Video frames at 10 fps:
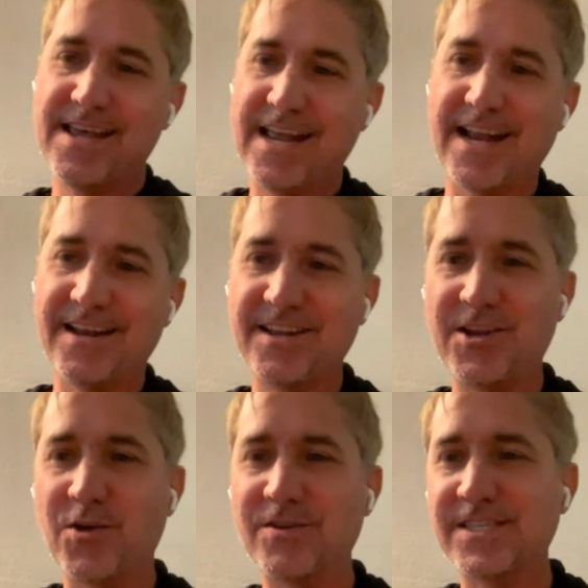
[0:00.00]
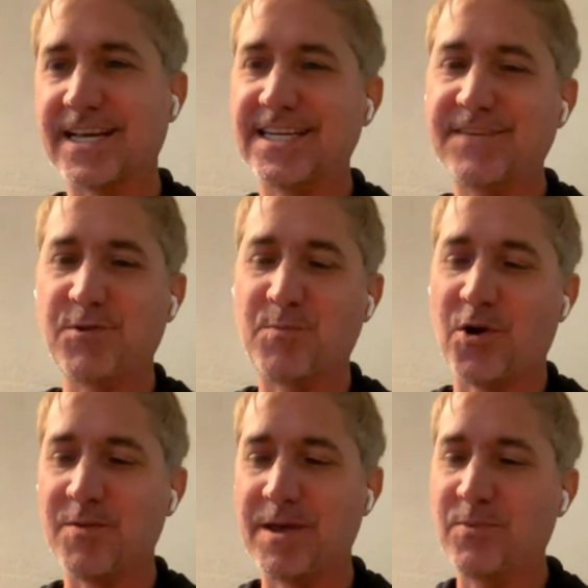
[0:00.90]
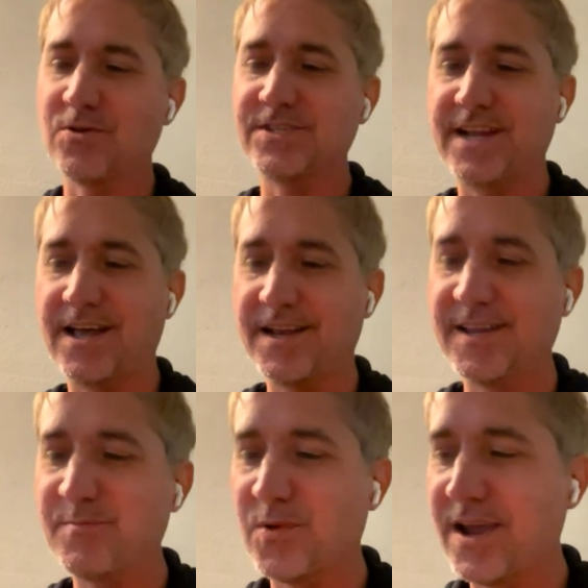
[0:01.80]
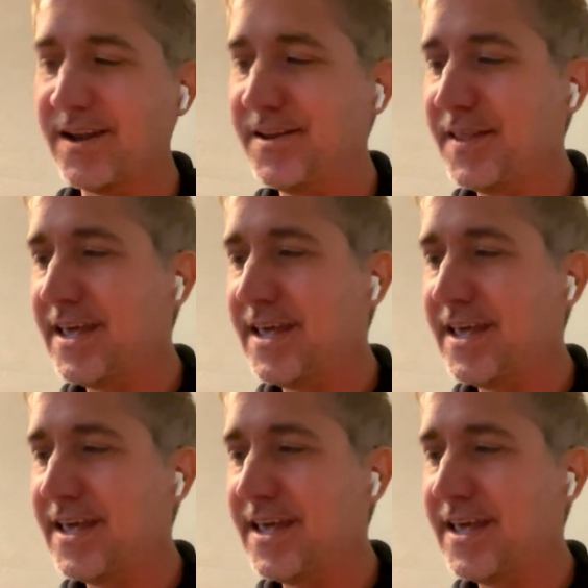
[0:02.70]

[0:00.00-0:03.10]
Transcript: and, you know, use like a different part of my personality and brain.